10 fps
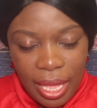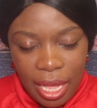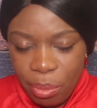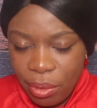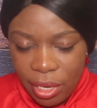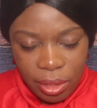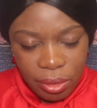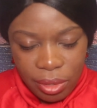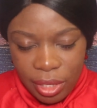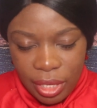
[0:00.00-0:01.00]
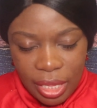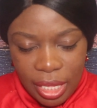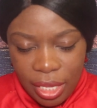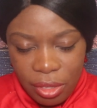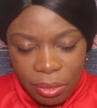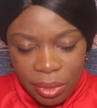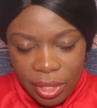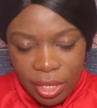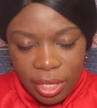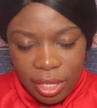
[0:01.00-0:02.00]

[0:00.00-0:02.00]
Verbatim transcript: I pray, Lord, that you would